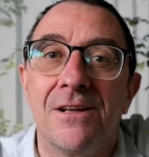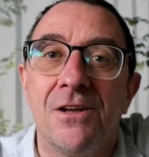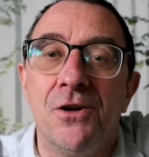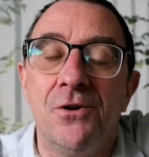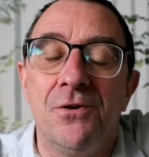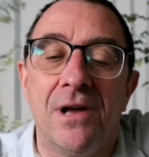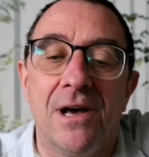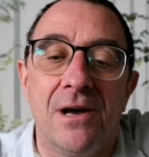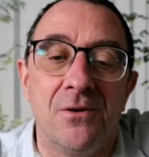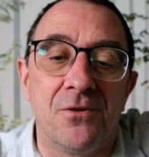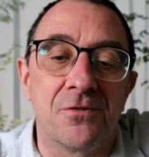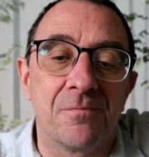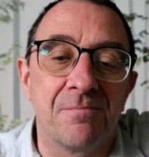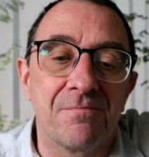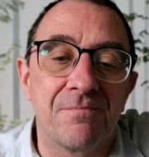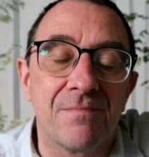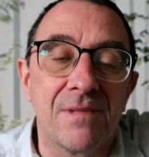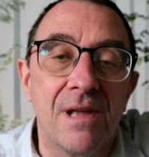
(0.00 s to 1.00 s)
Who knows?
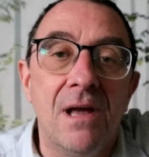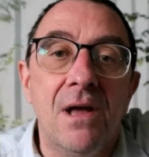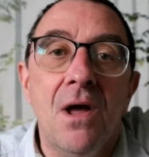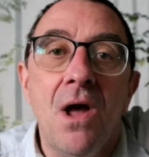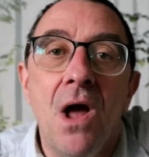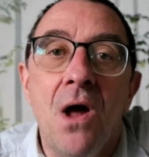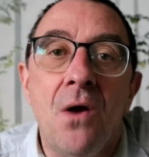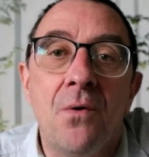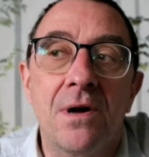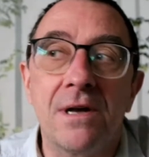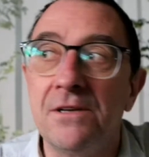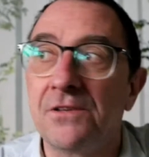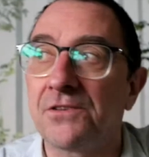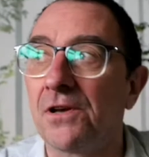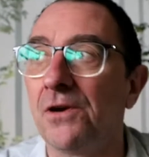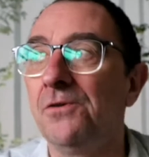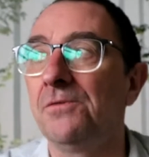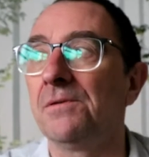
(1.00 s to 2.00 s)
Right,
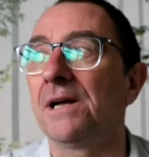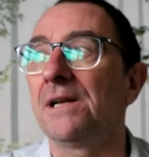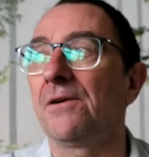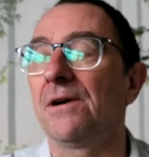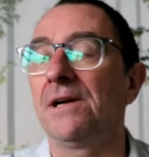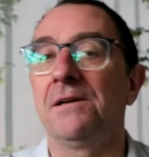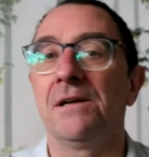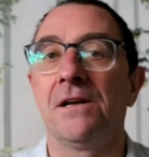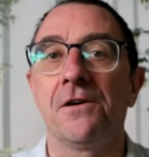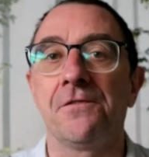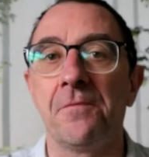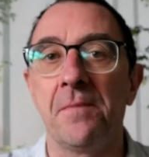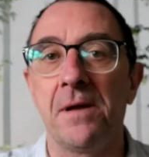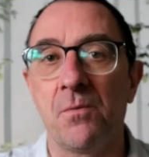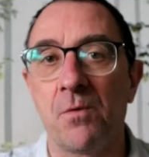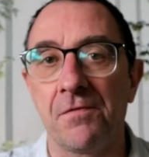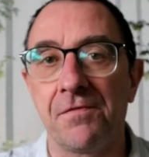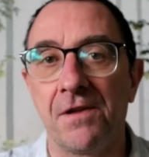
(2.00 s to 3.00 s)
so anyway, enough of
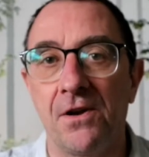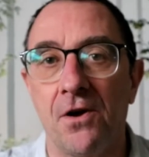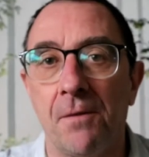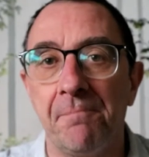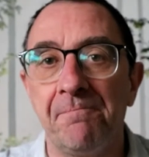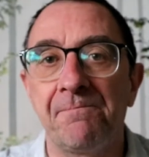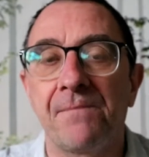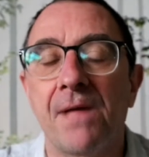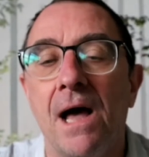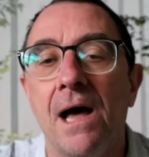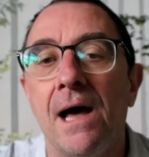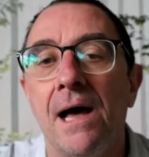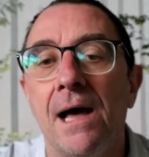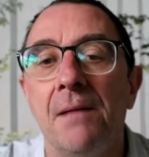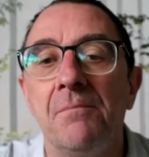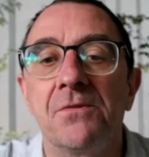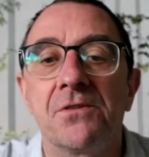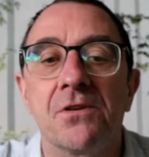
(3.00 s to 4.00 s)
me waffling on.
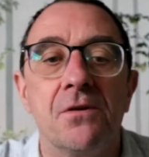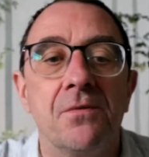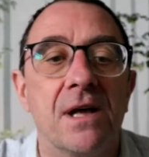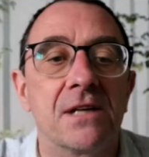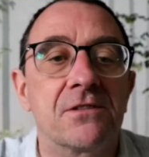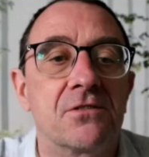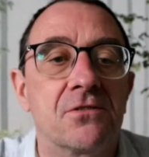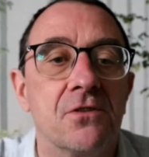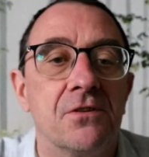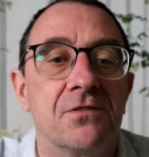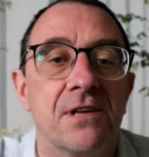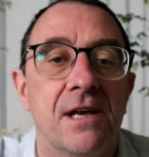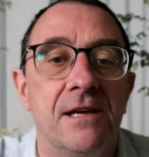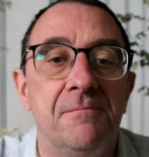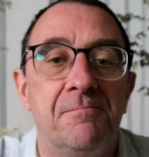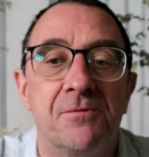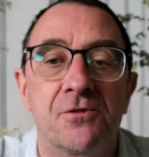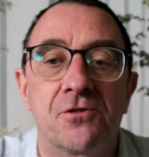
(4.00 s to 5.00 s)
So that's sort of
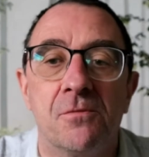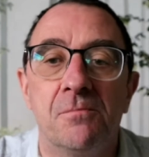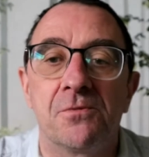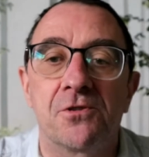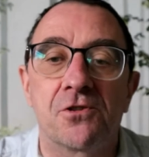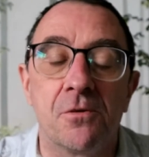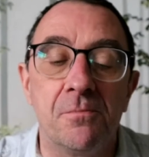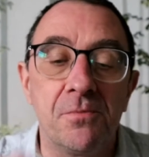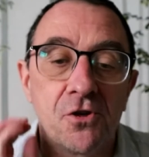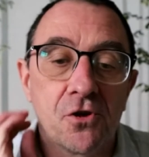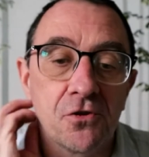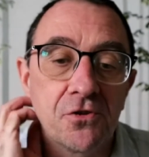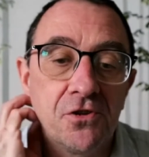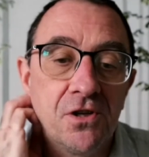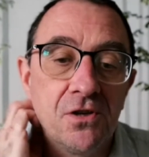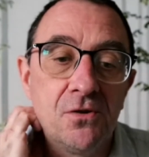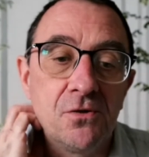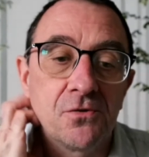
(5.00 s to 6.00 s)
say some good
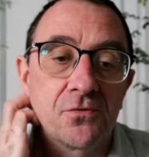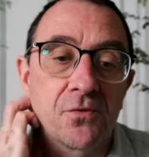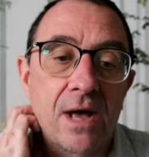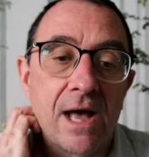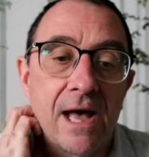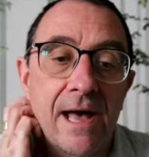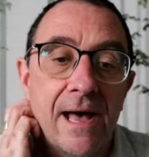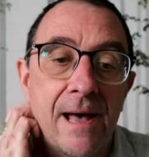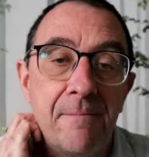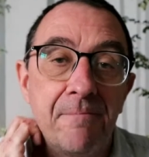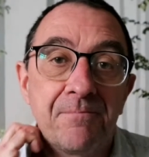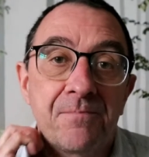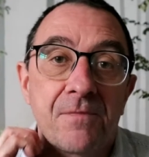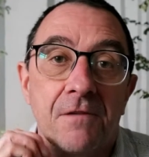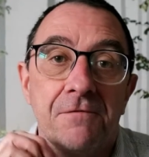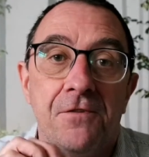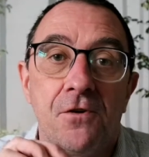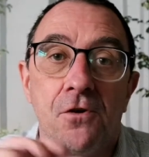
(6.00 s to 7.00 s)
news
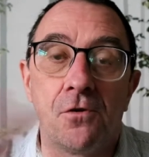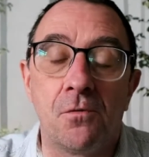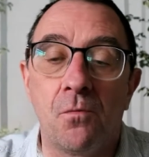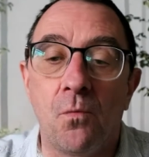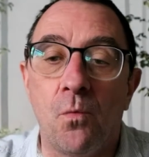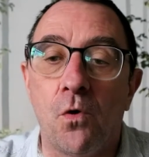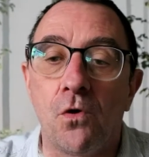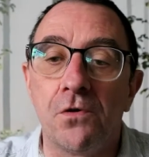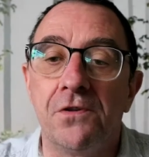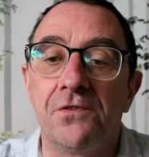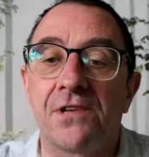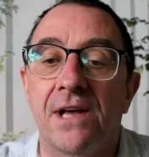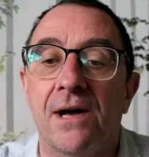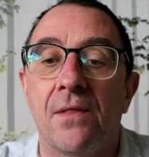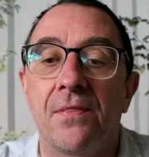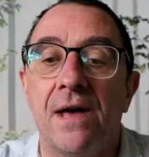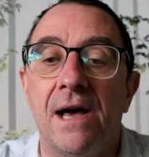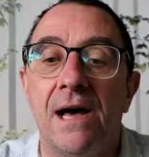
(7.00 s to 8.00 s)
for wardens
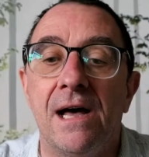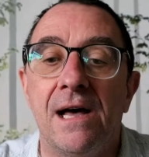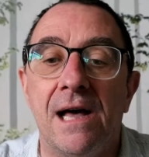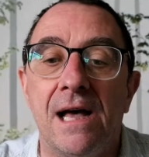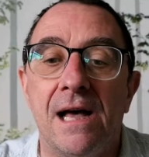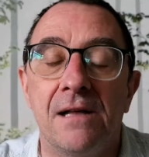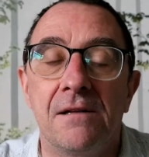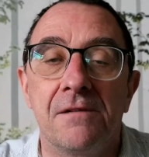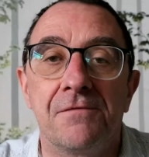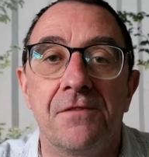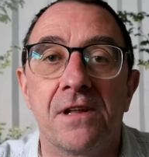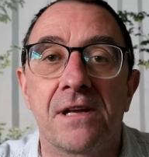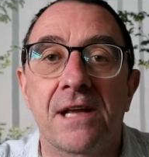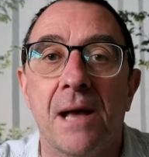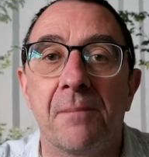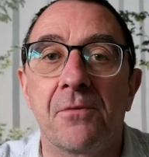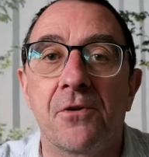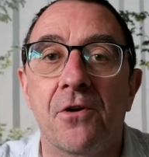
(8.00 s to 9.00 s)
out there, and for the
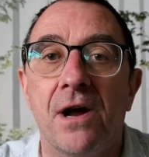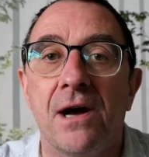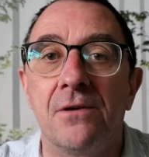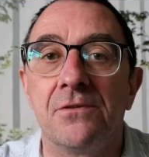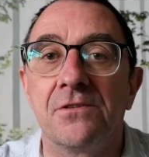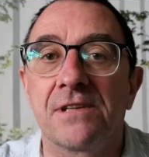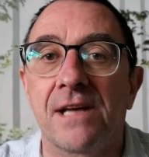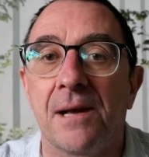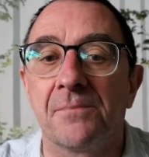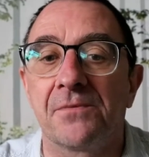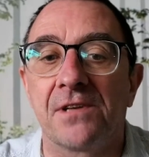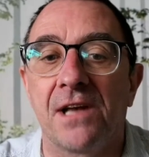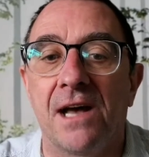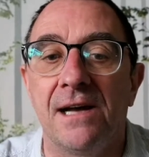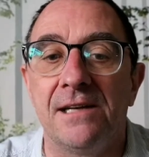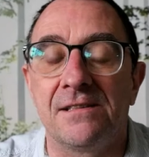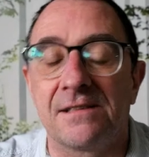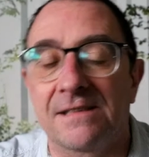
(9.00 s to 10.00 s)
campgrounds,
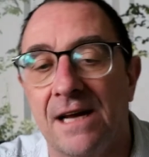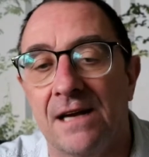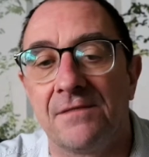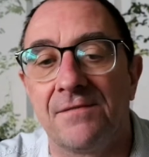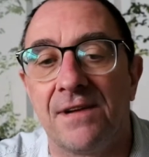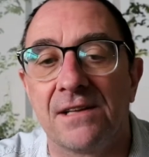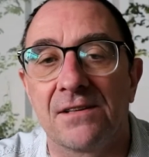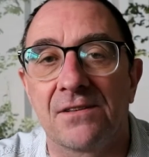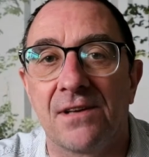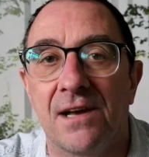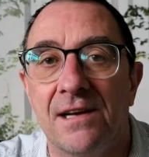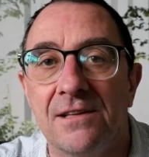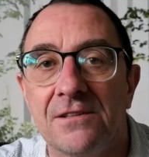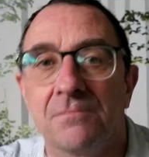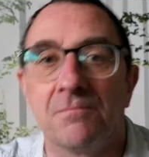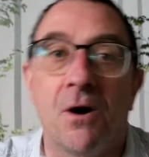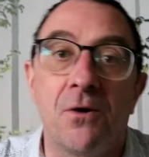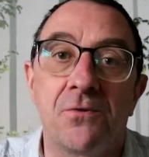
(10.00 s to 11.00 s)
campsites, caravan
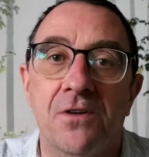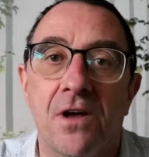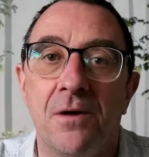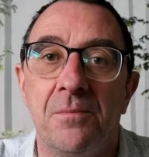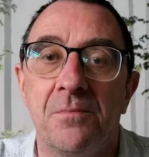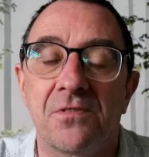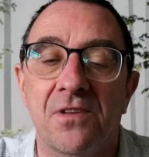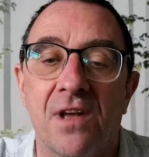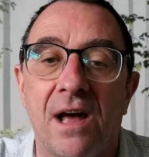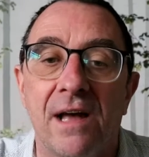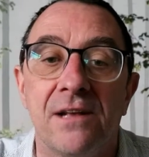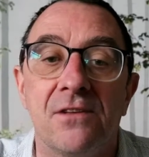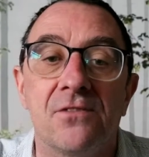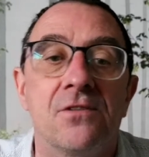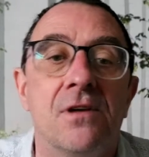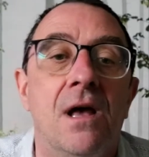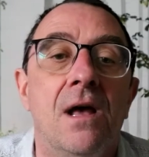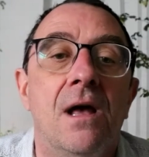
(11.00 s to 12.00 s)
sites, motorhome
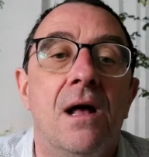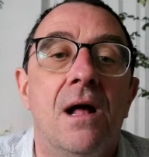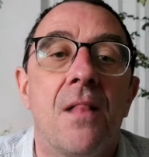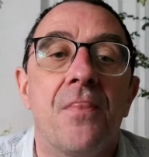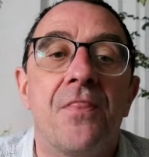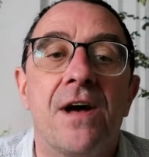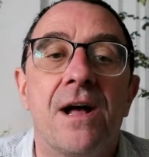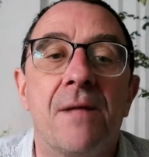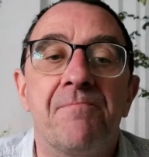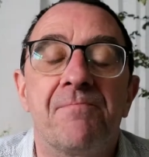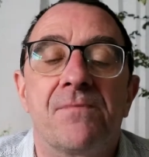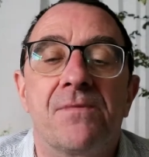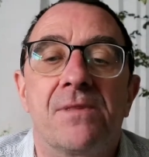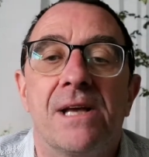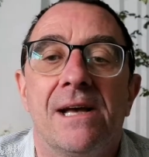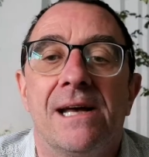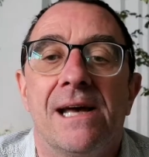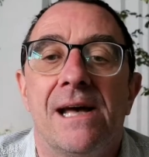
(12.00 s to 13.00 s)
sites, that
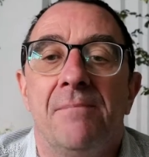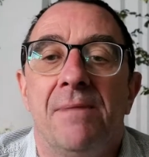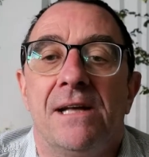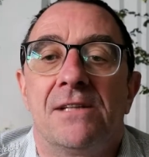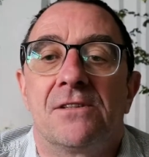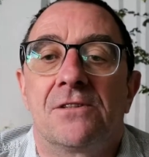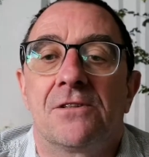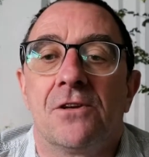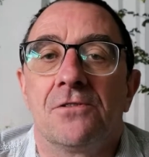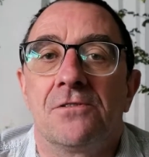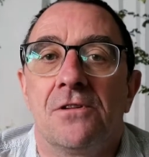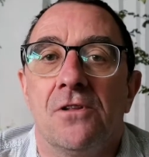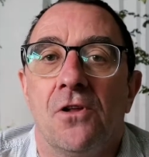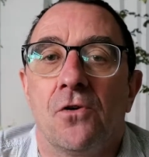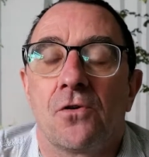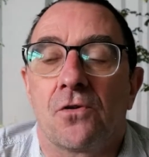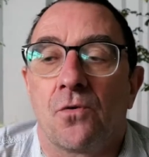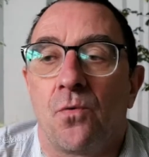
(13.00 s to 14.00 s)
it does
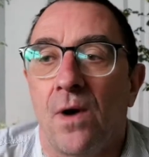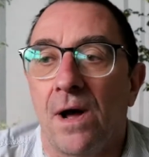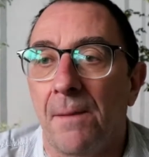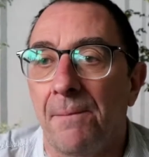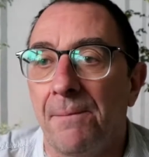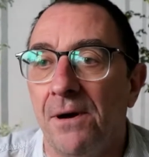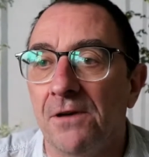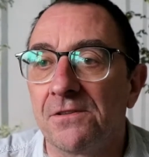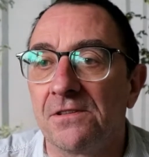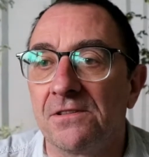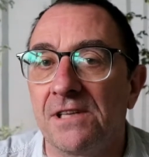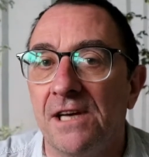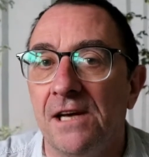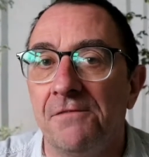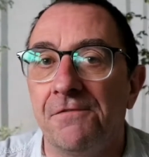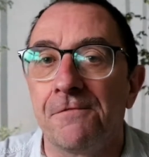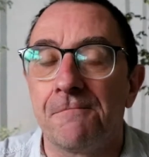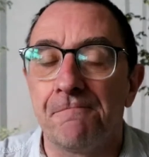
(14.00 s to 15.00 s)
look quite
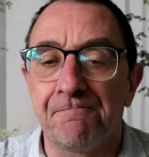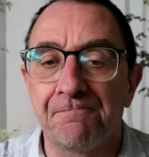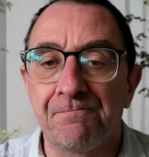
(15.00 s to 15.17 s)
positive.